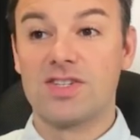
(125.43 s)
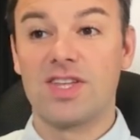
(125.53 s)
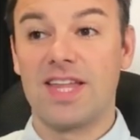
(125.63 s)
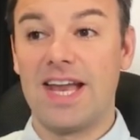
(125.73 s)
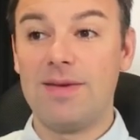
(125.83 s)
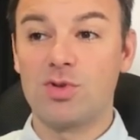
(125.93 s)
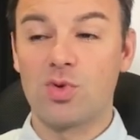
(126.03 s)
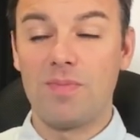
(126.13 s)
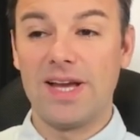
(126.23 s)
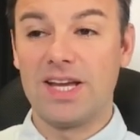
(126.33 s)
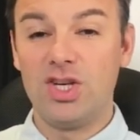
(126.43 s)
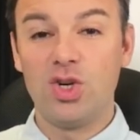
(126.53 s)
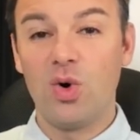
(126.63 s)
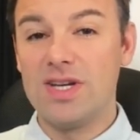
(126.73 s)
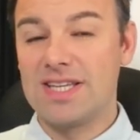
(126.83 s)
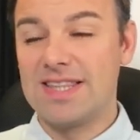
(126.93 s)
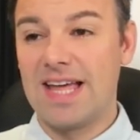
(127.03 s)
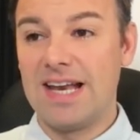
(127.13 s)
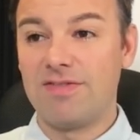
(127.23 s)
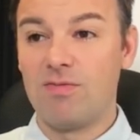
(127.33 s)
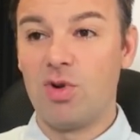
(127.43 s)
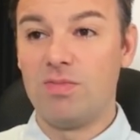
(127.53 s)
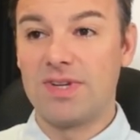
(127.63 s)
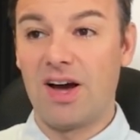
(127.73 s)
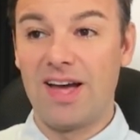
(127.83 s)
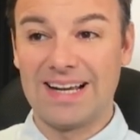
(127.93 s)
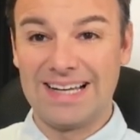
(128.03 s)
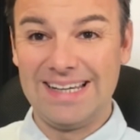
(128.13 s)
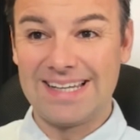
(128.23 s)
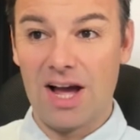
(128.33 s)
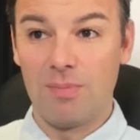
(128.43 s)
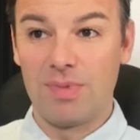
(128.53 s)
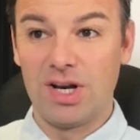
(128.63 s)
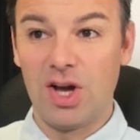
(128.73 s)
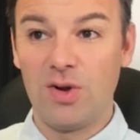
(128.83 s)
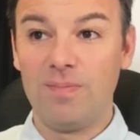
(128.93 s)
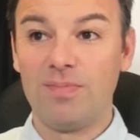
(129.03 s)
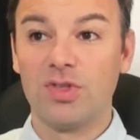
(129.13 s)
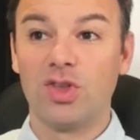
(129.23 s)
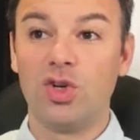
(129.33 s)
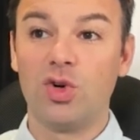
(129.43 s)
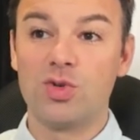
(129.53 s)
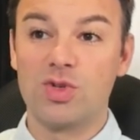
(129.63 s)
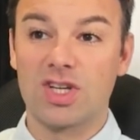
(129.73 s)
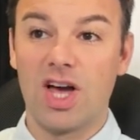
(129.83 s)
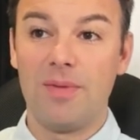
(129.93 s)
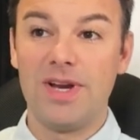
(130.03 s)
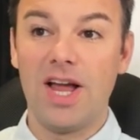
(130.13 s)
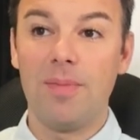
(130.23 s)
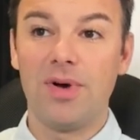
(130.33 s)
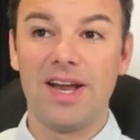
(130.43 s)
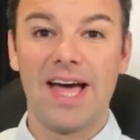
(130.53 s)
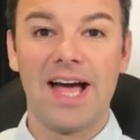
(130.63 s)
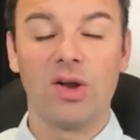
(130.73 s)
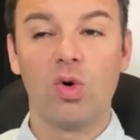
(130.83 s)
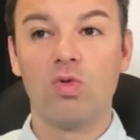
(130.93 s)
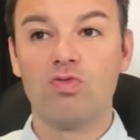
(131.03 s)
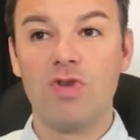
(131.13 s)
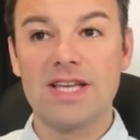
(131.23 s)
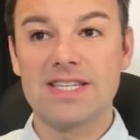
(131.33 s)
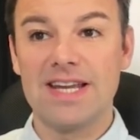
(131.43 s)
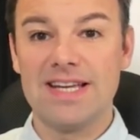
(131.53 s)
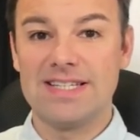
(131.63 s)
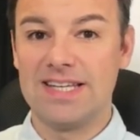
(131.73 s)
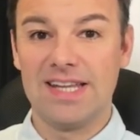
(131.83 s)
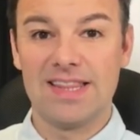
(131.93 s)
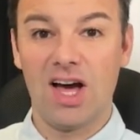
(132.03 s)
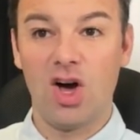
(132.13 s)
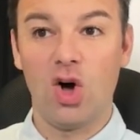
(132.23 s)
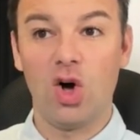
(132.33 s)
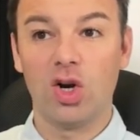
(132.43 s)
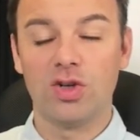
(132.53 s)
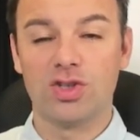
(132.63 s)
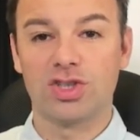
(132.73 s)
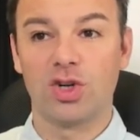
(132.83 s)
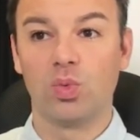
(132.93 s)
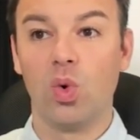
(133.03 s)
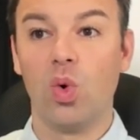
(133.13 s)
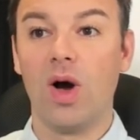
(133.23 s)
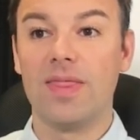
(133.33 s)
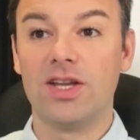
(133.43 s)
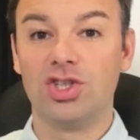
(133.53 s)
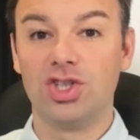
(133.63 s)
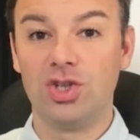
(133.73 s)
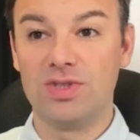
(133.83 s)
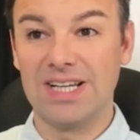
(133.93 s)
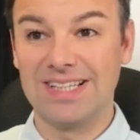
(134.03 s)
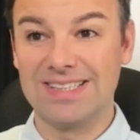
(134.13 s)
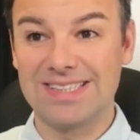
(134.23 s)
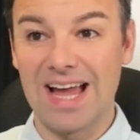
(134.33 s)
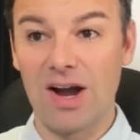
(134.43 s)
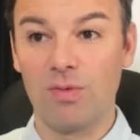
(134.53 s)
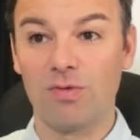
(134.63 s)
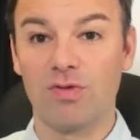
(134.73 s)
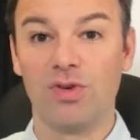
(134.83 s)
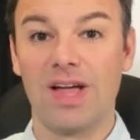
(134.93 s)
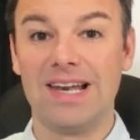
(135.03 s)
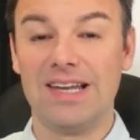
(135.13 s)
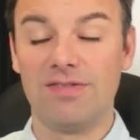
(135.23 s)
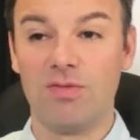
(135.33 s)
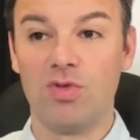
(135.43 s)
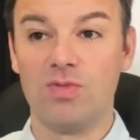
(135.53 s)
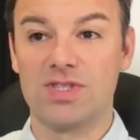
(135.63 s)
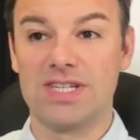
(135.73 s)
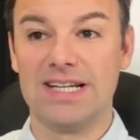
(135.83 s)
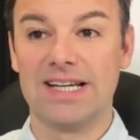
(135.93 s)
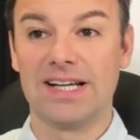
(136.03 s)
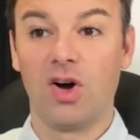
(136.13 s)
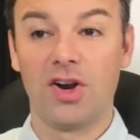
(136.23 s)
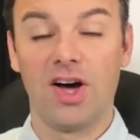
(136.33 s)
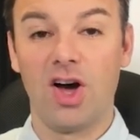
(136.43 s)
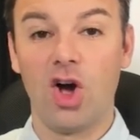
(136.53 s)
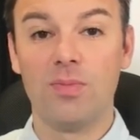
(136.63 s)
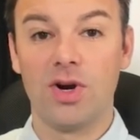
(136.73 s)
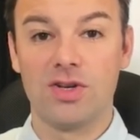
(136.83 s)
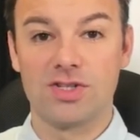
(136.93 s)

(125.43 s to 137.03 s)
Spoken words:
So the neighbors were making noise in their living room diagonally down below. The noise was coming up at an angle, resonating in that hollow stud wall, and then shooting down through that living room ceiling on our homeowner